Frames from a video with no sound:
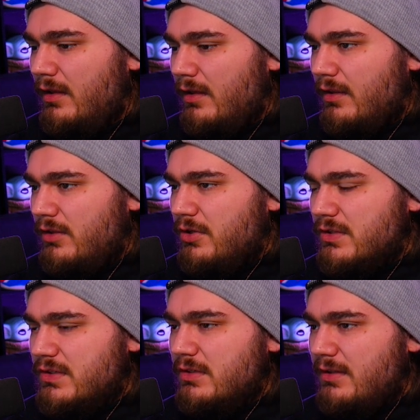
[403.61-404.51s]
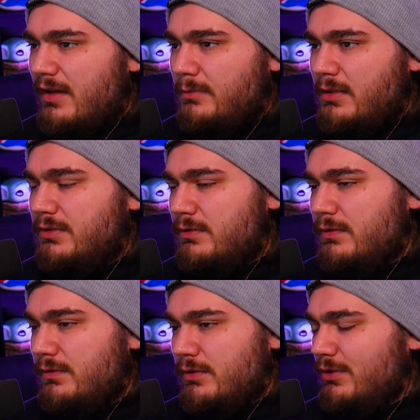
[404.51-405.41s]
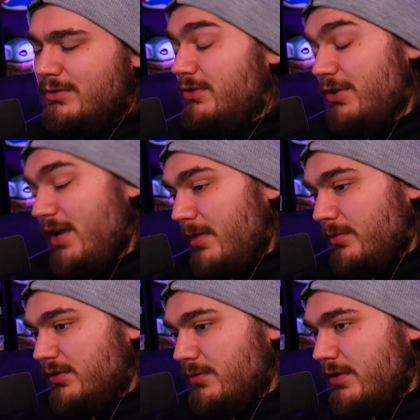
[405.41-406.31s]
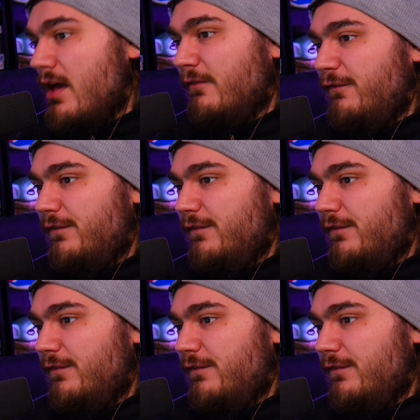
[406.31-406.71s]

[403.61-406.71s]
You're still not going to be able to... You're not going to be able to do enough.